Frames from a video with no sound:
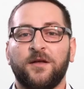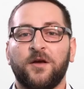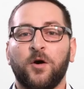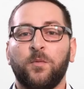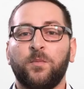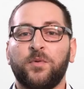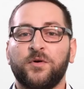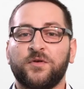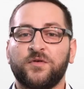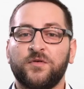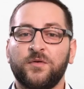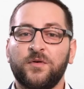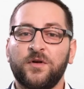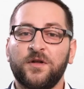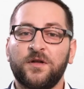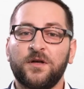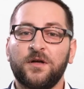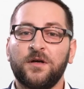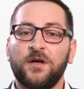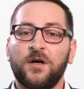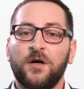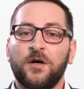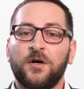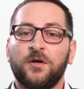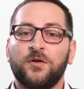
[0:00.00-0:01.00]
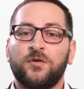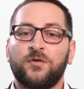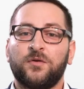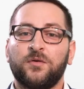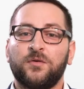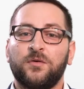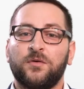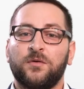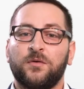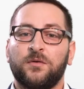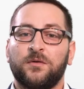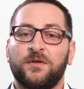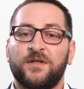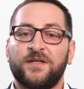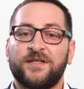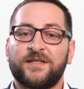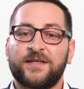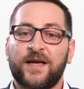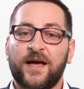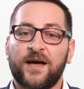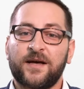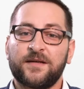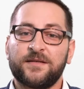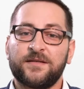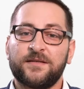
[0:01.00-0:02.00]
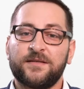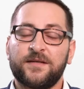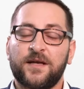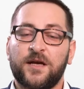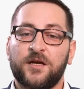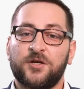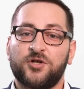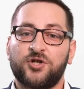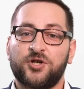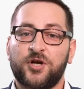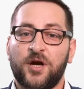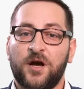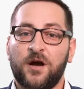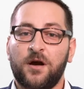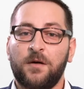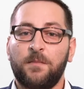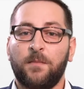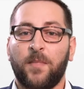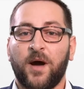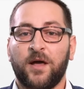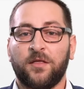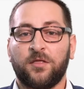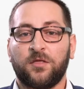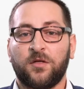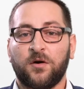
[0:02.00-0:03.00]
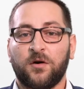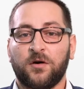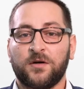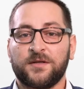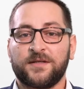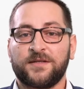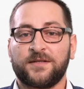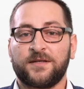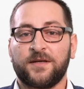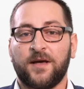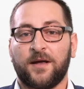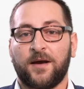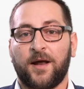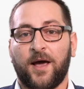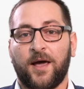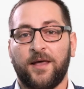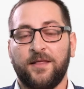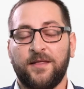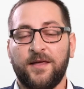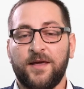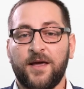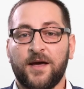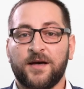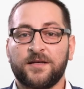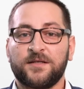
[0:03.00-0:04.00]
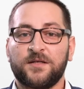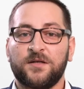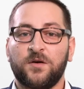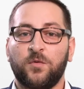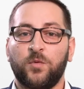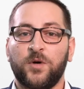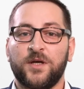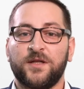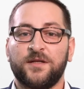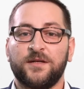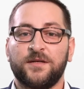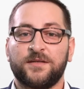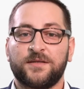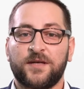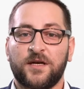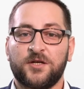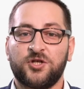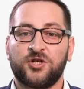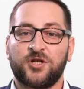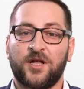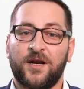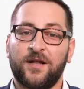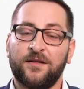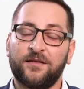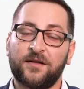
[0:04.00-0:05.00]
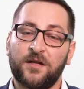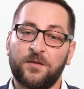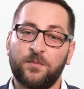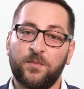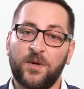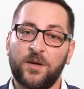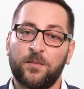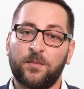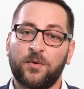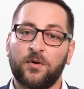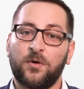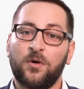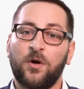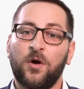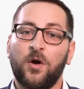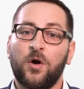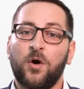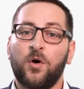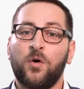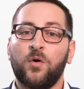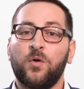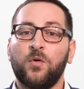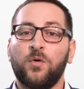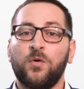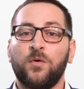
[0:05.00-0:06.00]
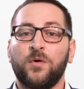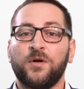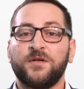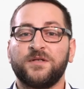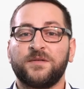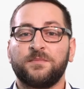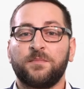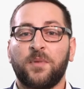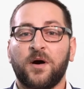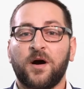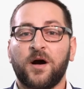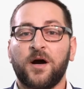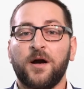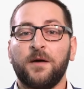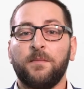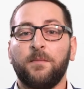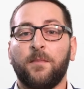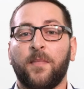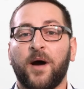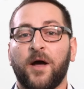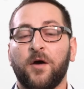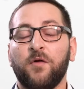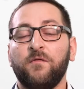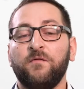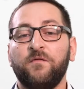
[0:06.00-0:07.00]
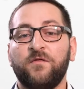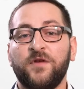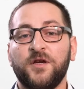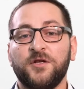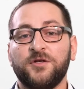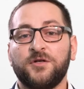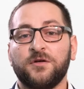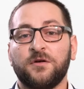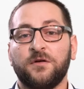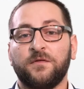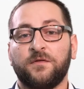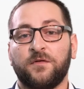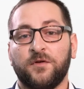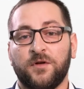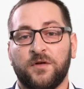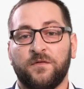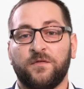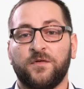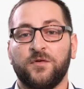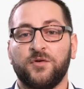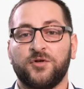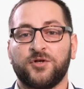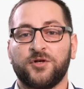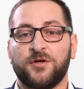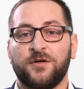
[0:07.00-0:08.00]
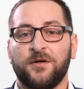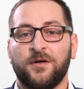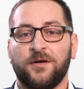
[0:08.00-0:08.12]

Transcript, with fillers: The opportunity to discuss and share my thoughts and ideas with such talented people who inspire my own vision for the future